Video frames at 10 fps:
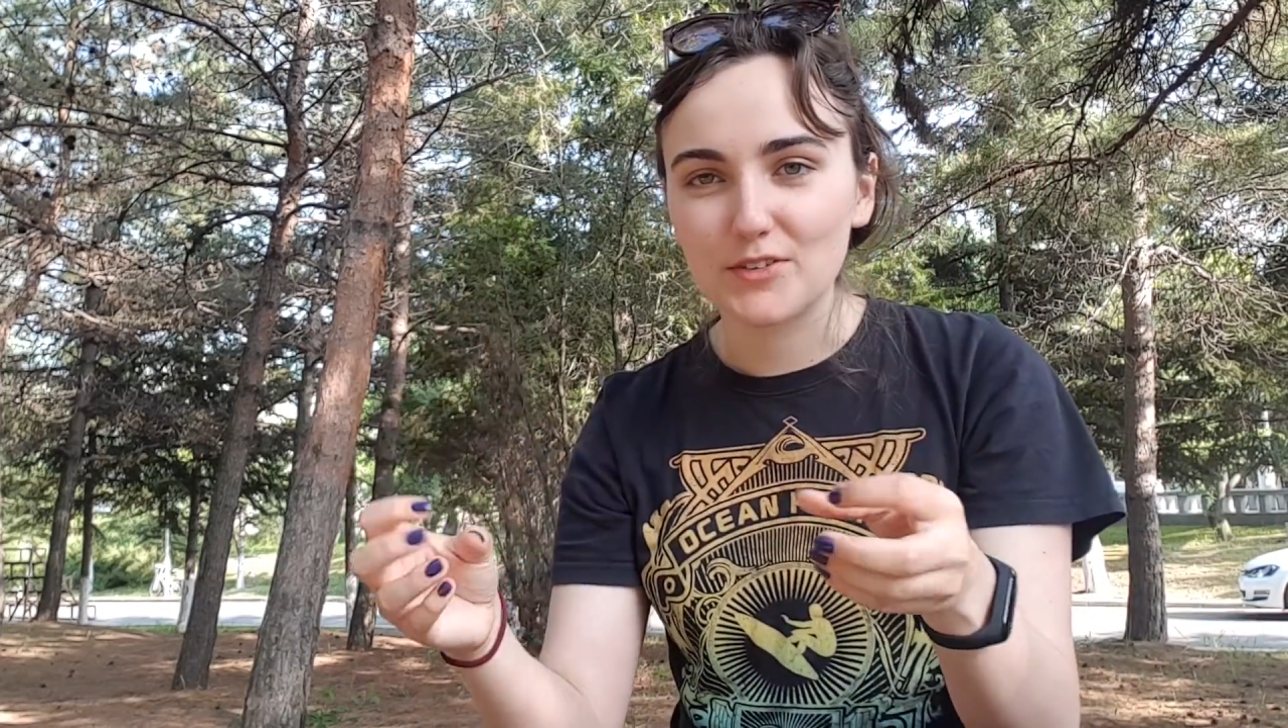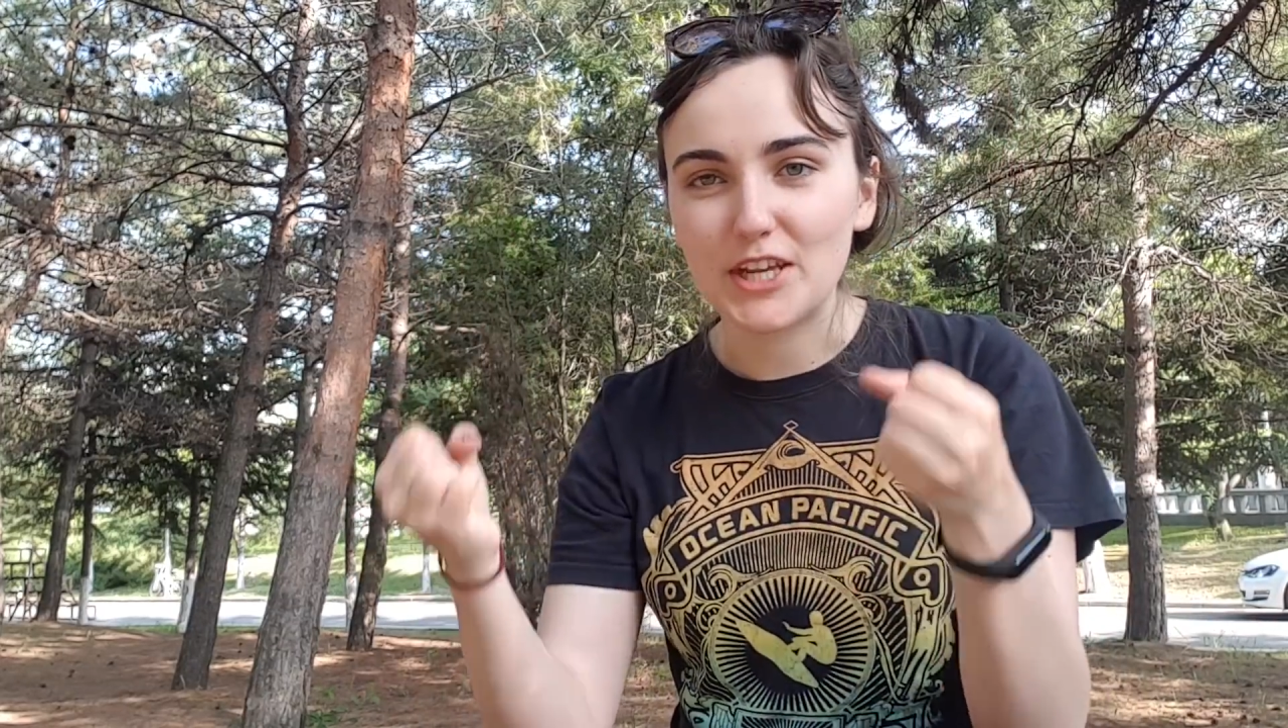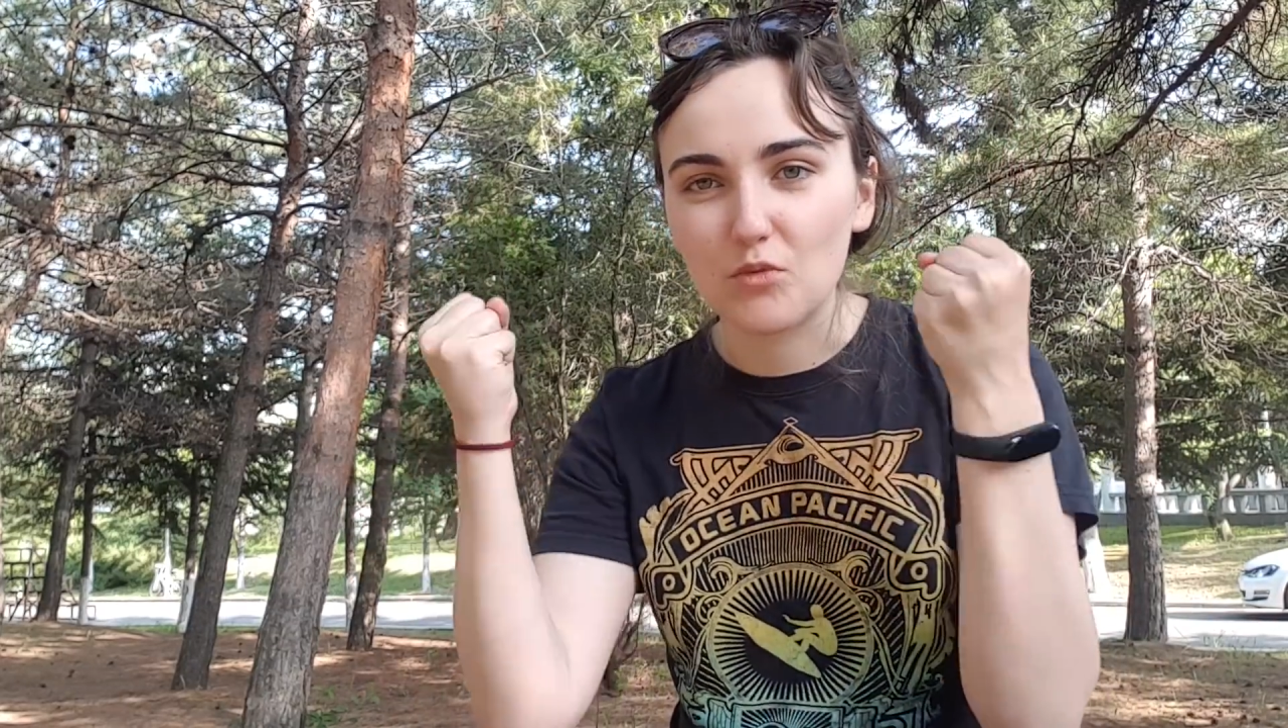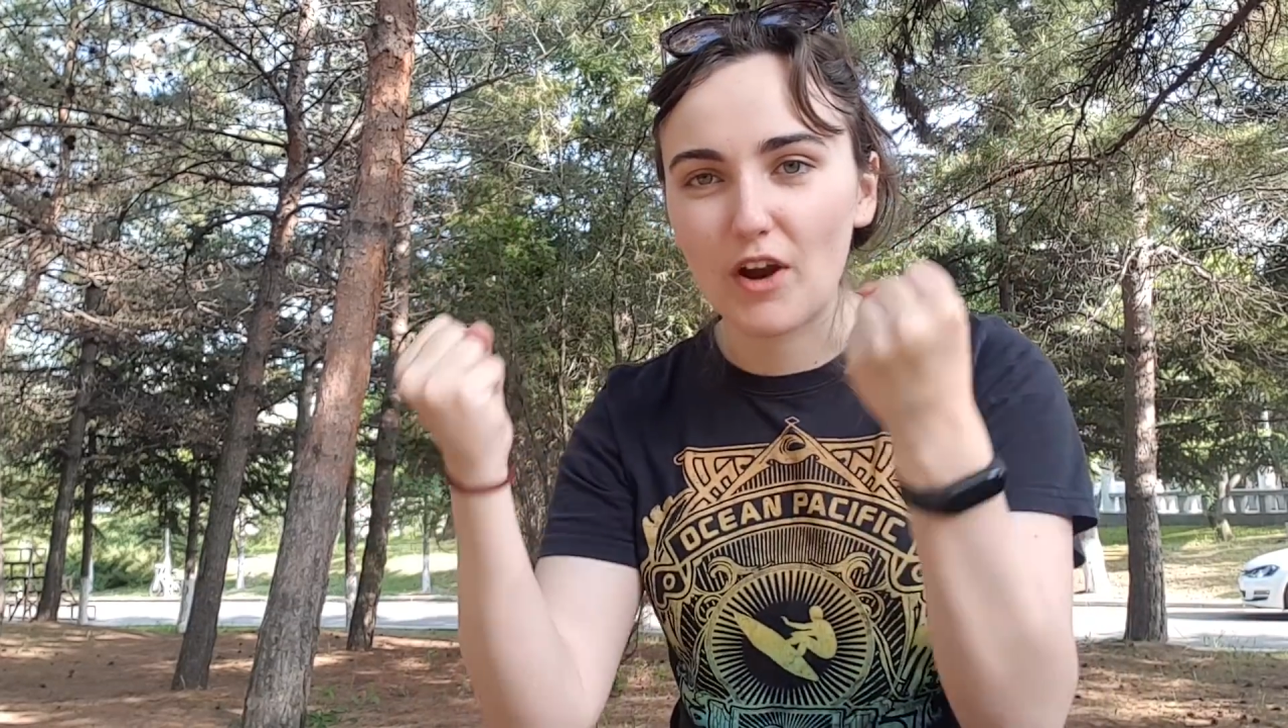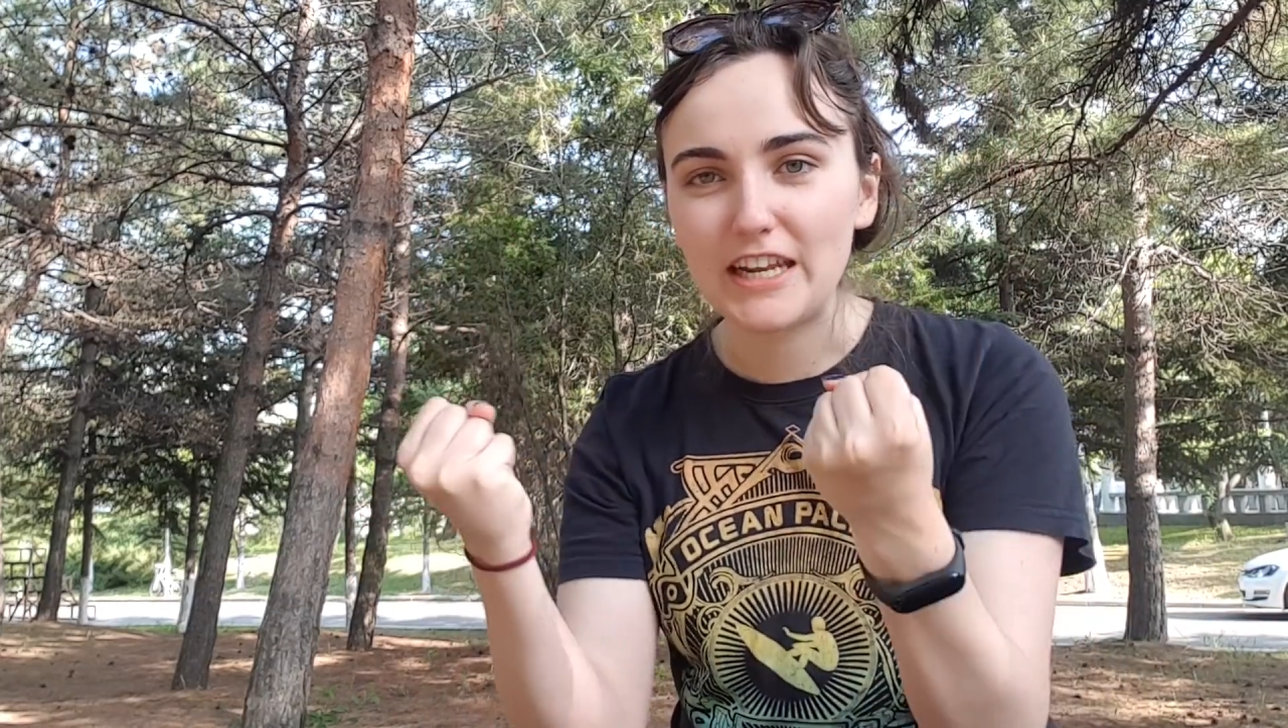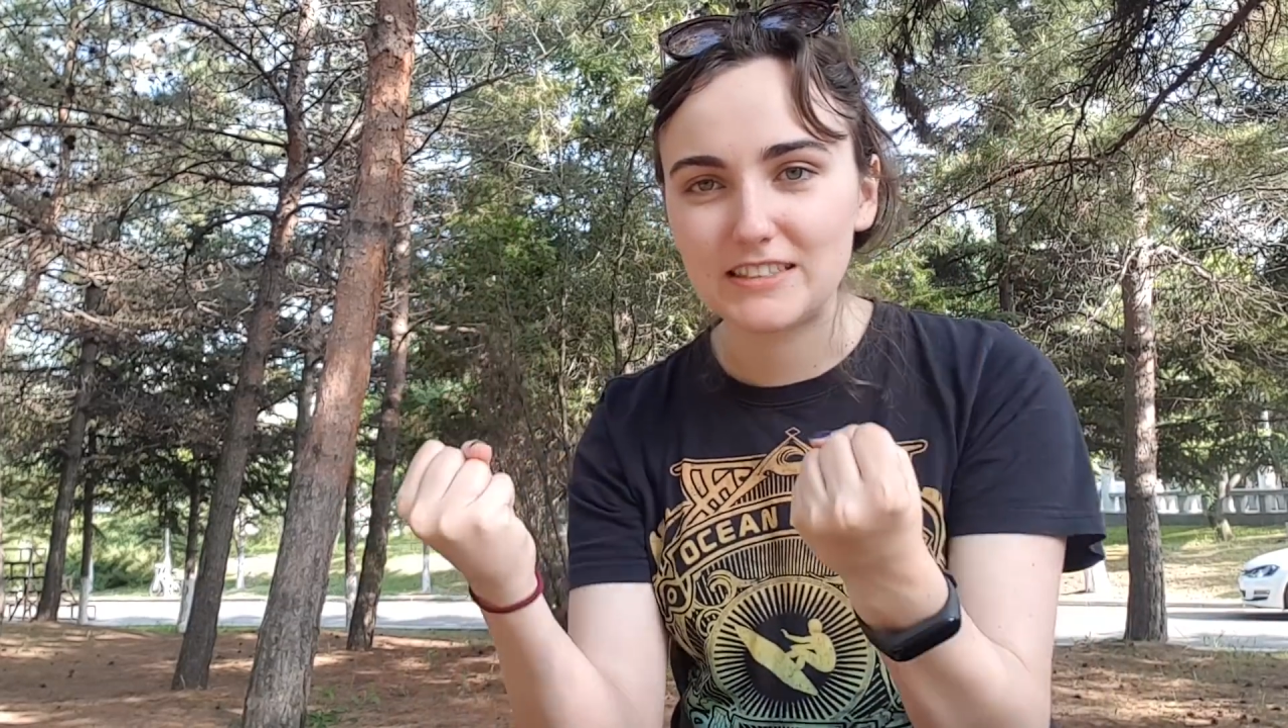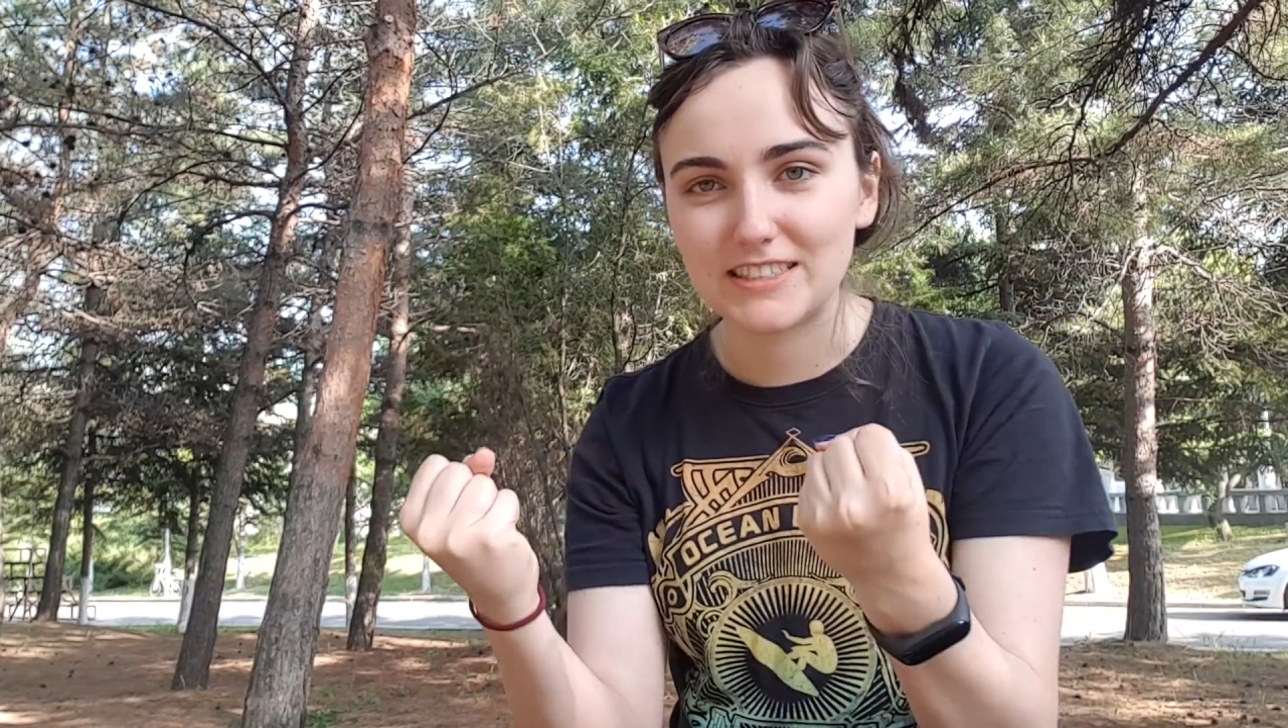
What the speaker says: like write it